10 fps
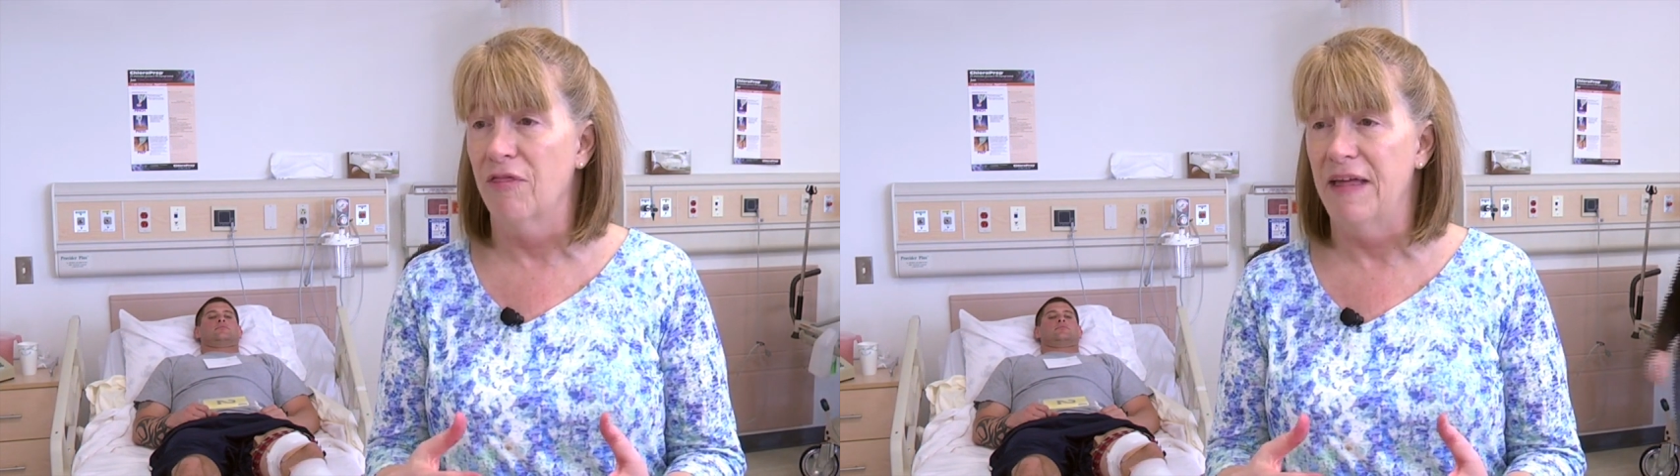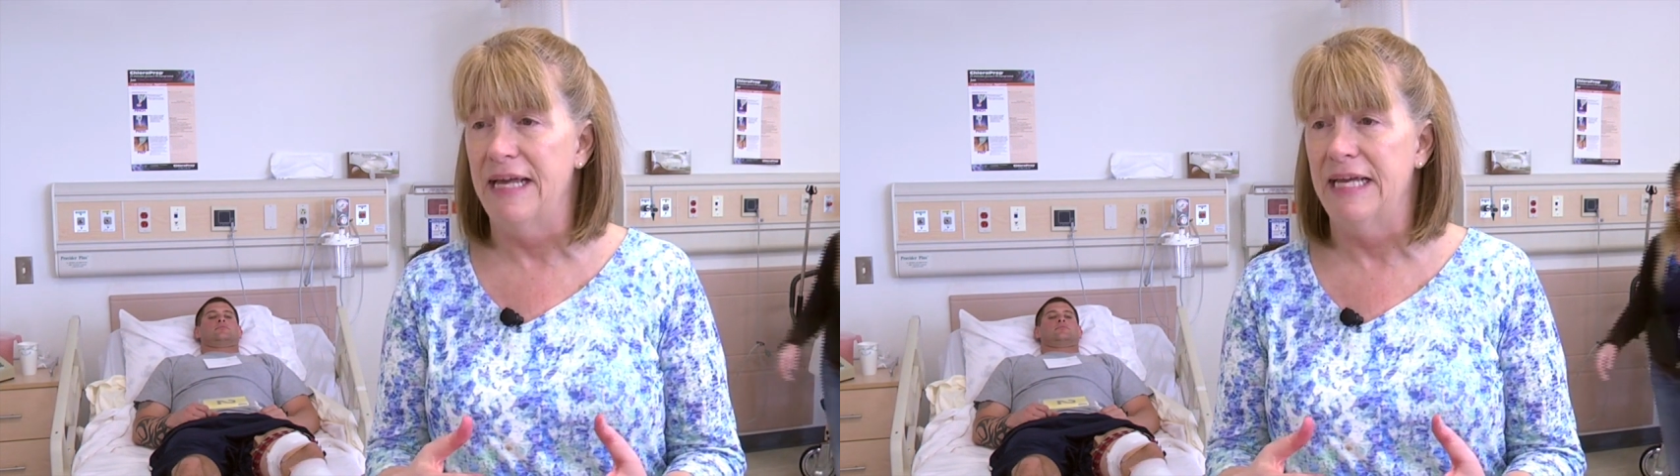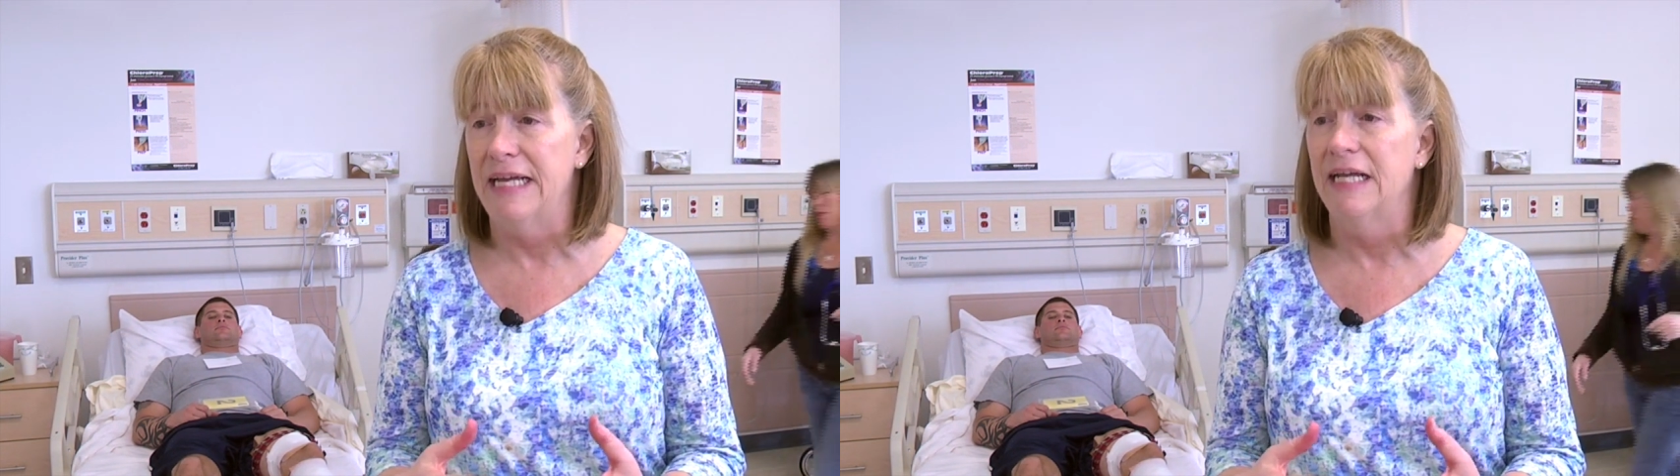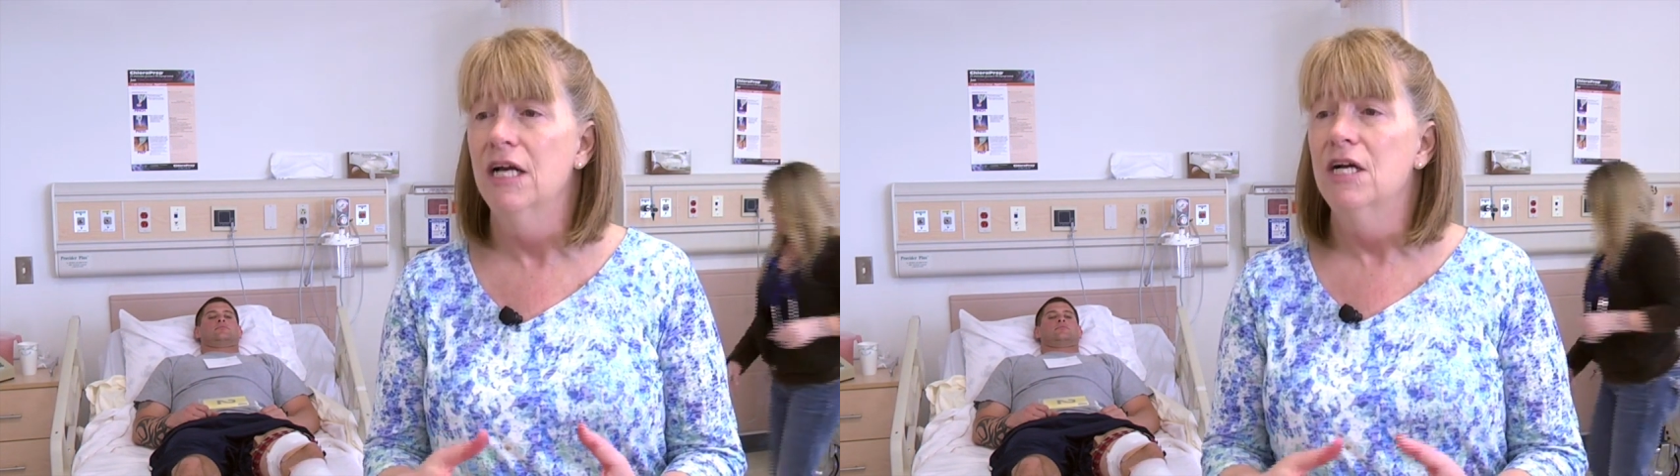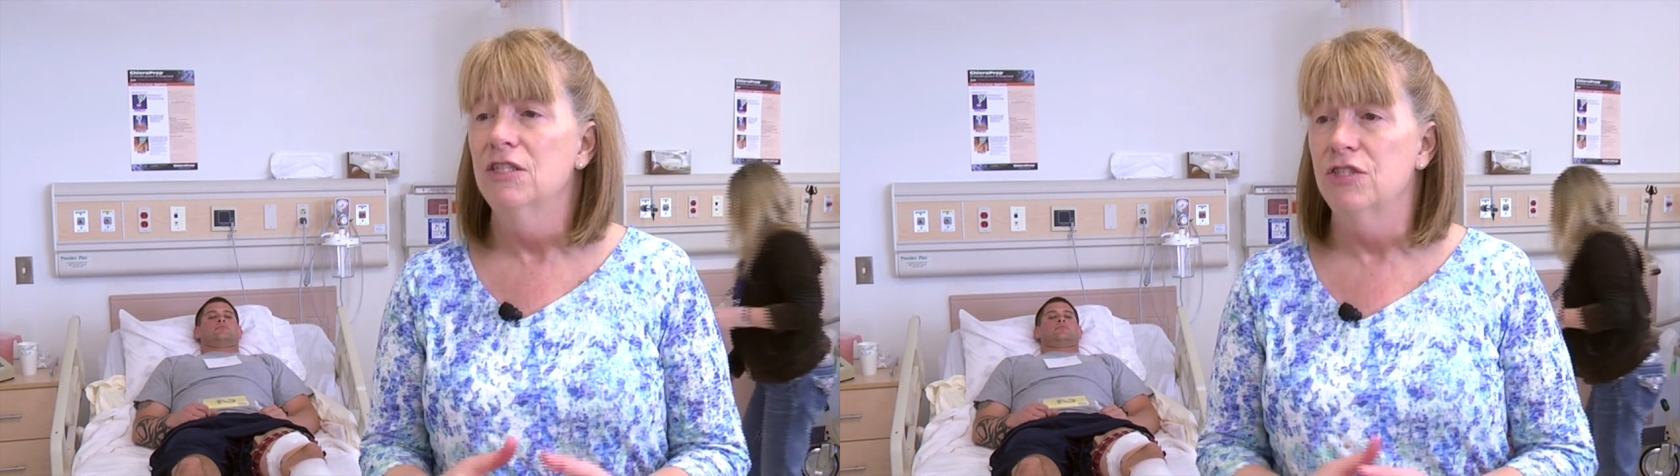thinking
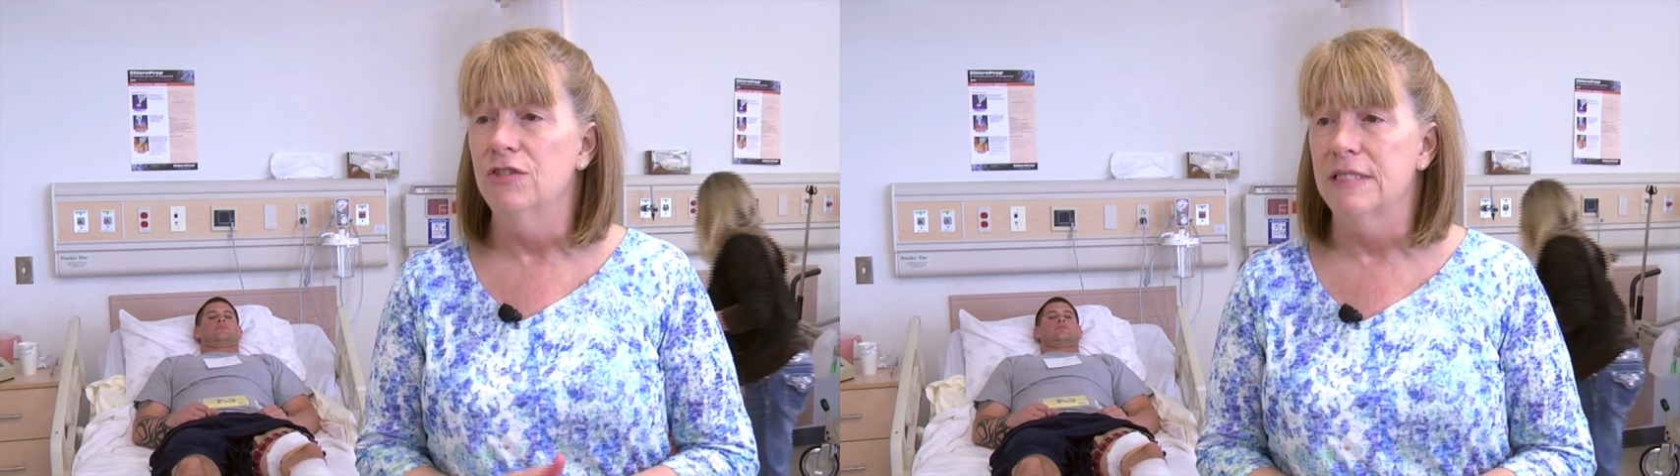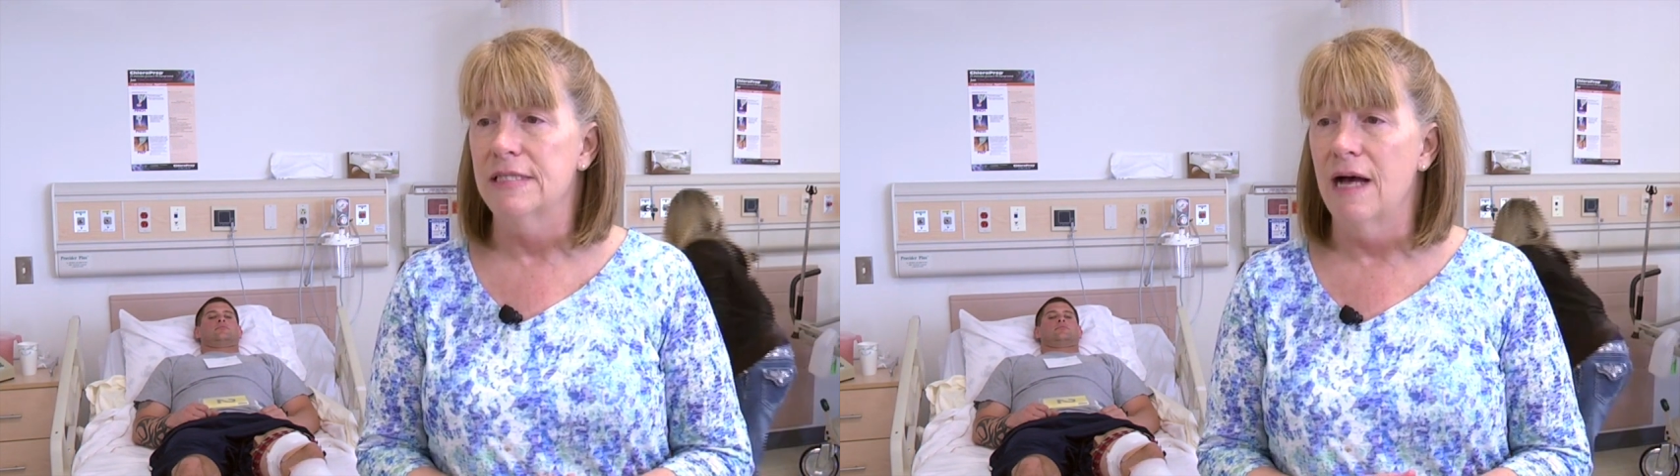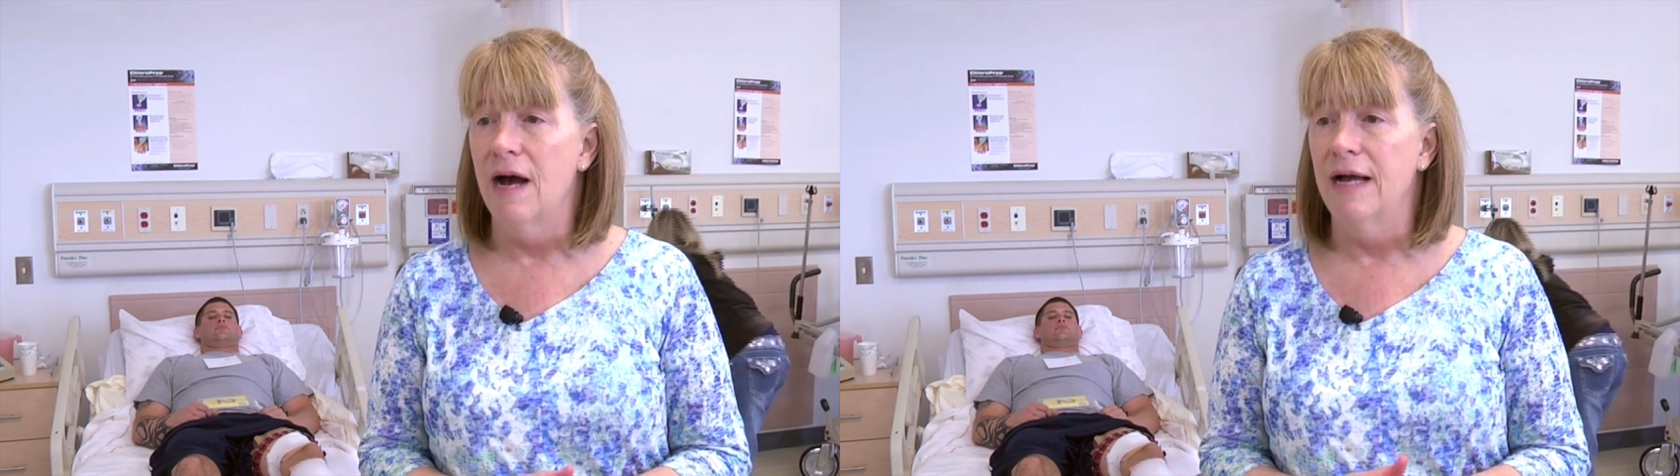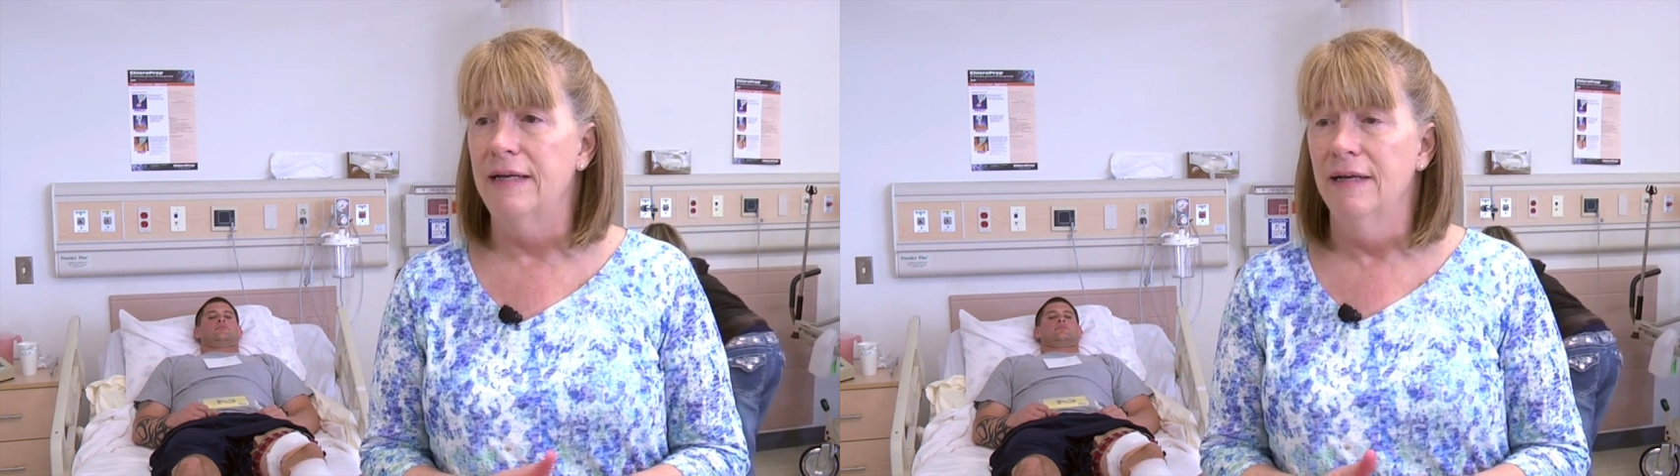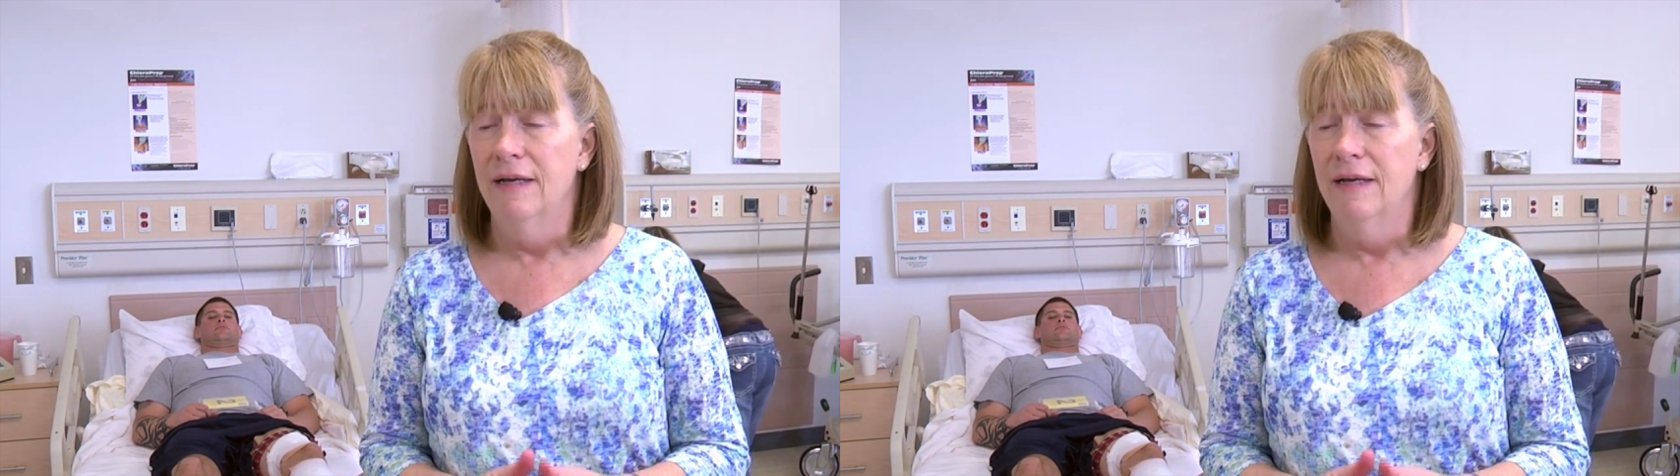to decide